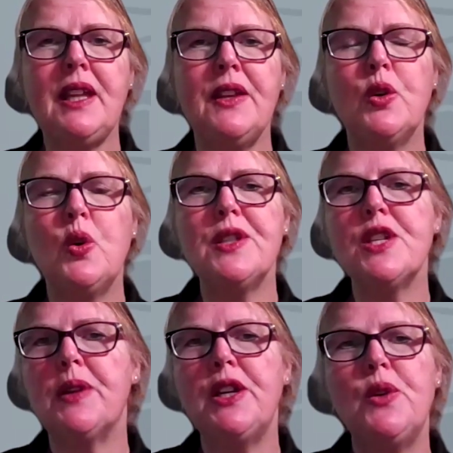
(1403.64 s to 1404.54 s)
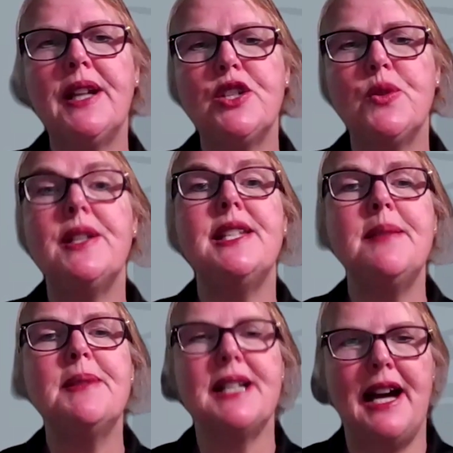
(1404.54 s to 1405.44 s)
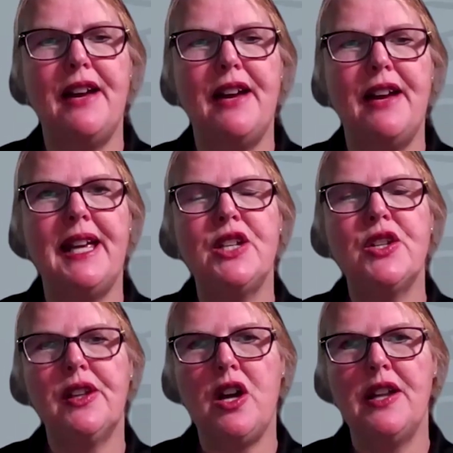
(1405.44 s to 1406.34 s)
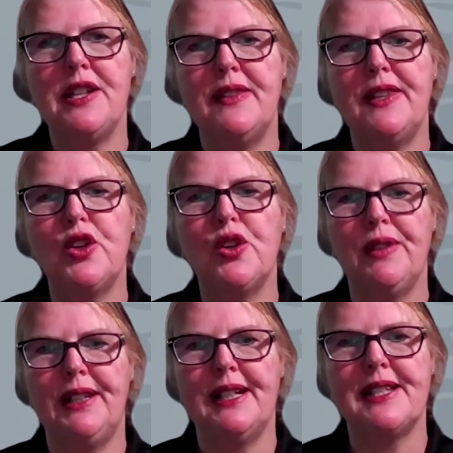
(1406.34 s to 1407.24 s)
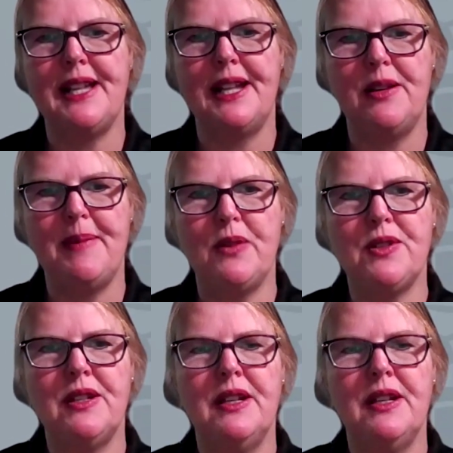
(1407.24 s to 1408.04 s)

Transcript: They're courses where you get to do a deep dive into the content that you're really excited about.